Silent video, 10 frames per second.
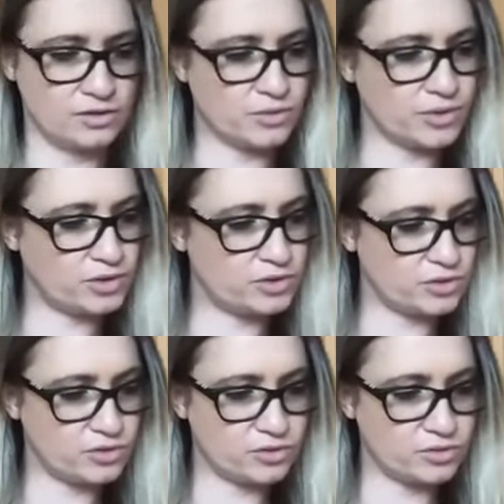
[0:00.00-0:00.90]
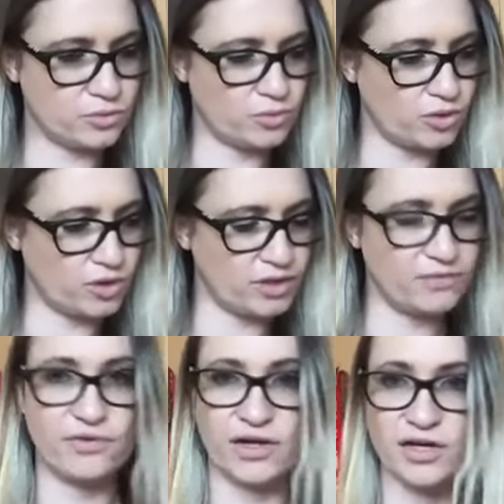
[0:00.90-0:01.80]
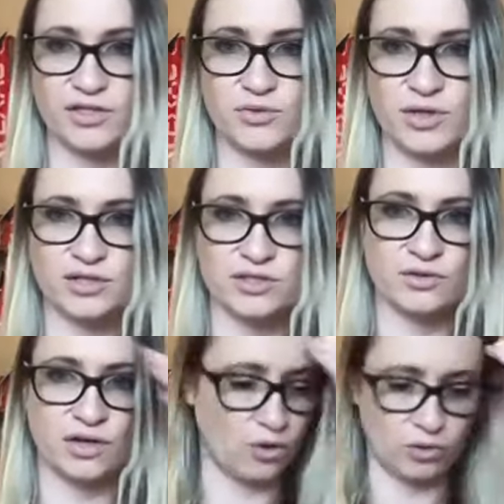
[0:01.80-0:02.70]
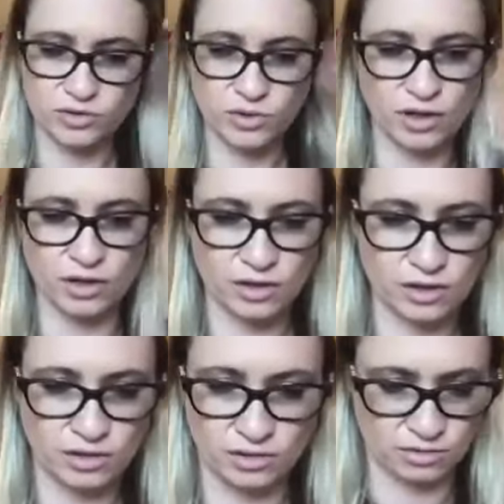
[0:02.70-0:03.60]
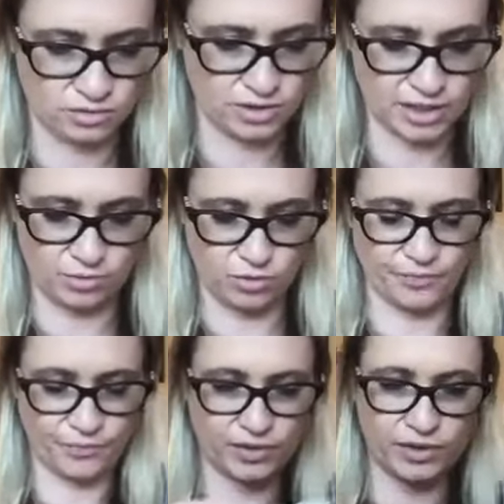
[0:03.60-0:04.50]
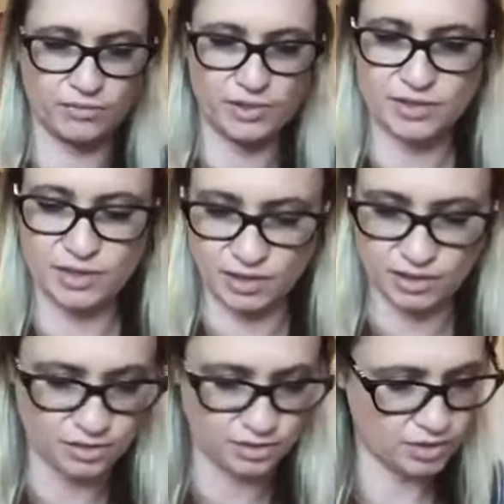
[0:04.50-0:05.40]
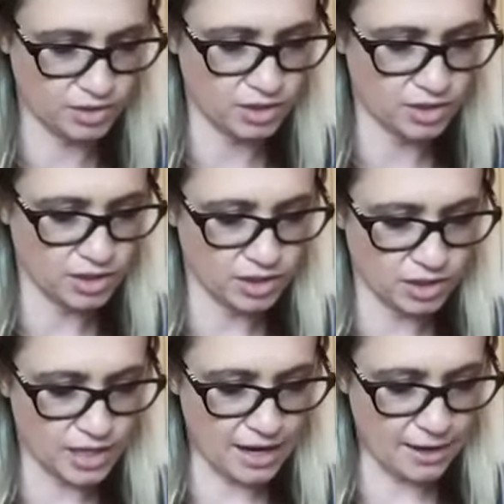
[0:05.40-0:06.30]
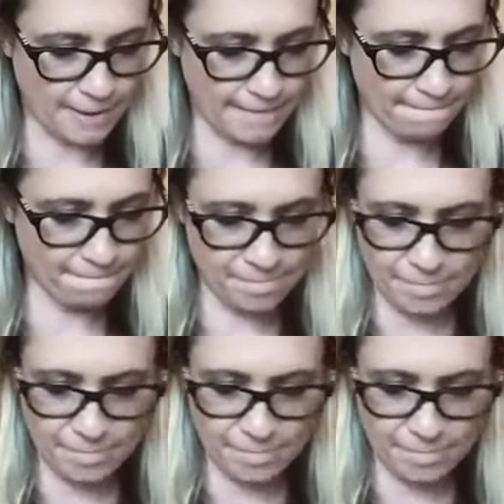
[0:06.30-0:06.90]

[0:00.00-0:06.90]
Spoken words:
22-1, figure 22. Oh, to a table. Let me see. But